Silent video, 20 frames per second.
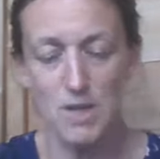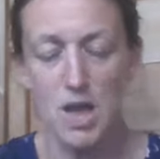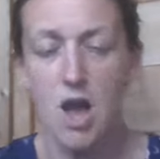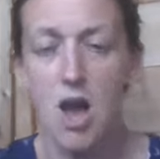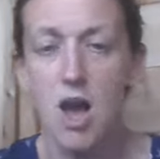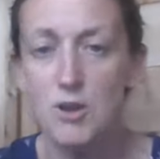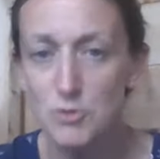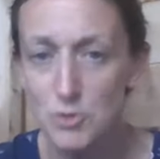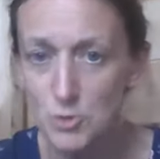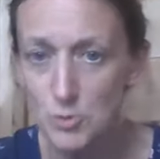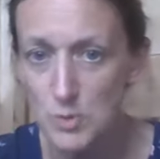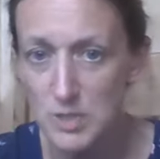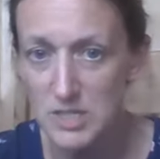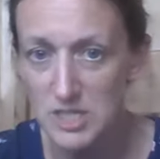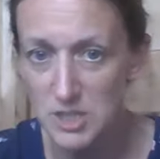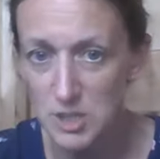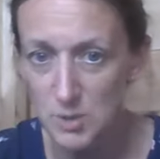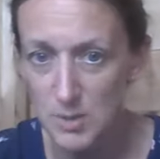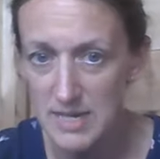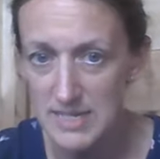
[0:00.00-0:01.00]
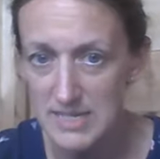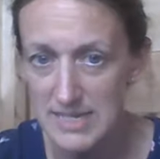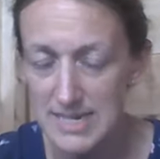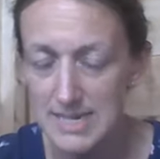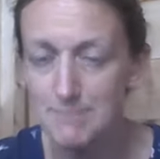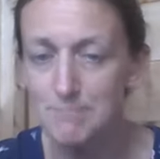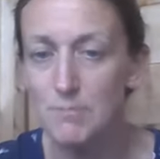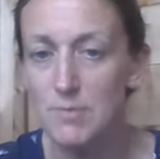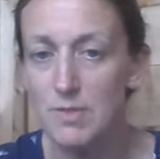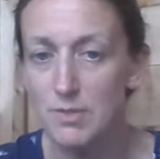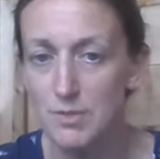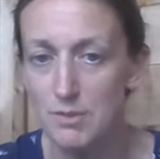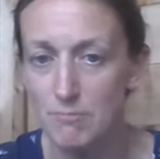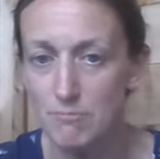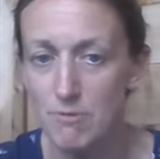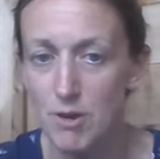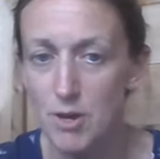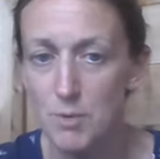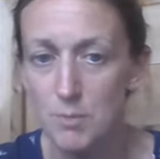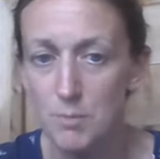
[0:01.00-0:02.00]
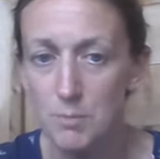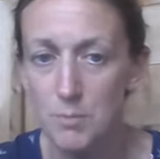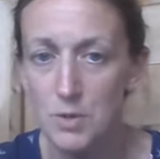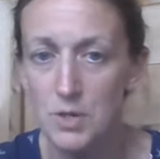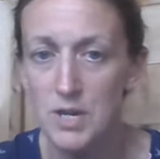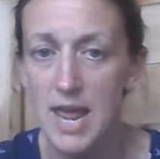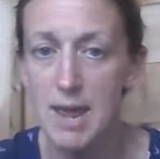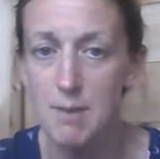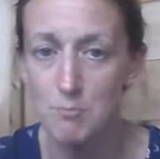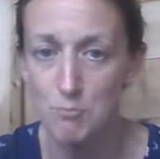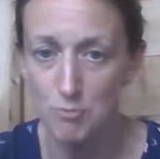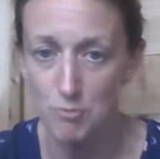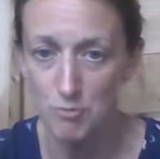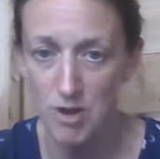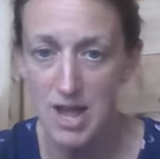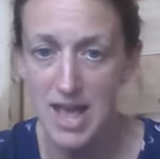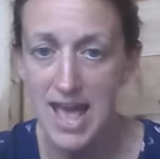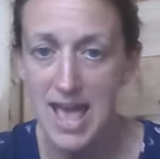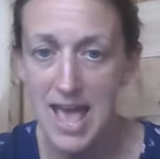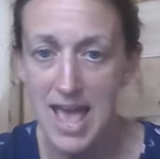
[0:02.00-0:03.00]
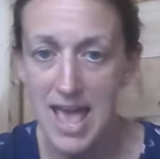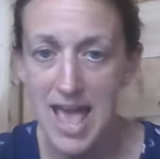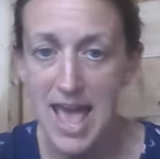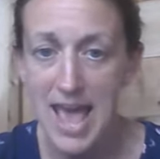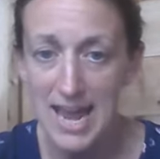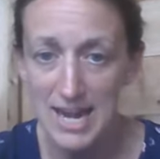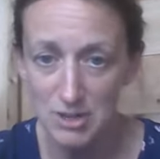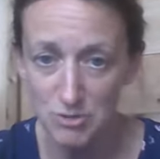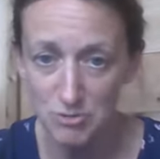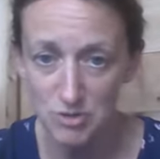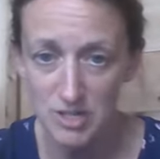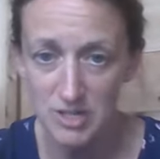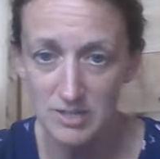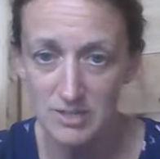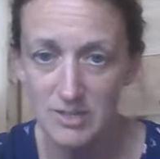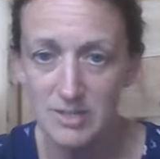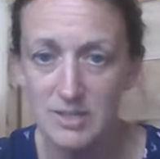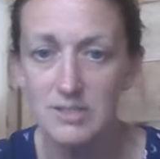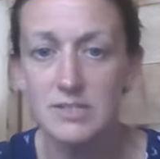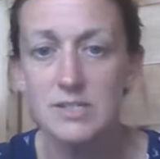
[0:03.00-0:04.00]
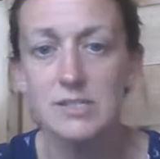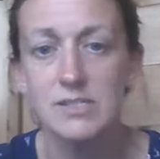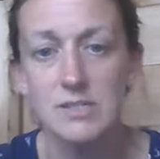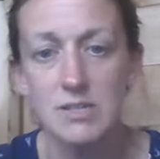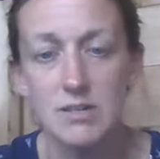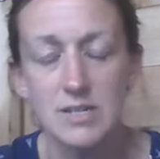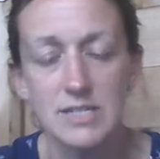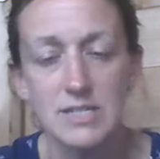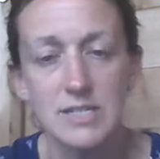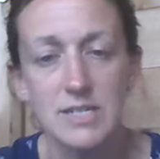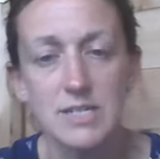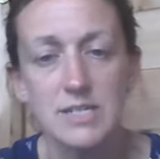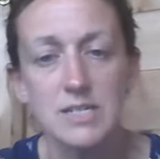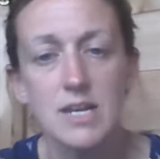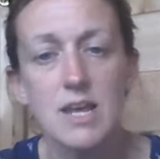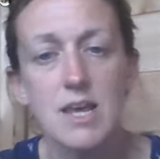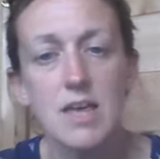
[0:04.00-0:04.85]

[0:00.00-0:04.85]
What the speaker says: 122 AD, the Roman Emperor Hadrian decided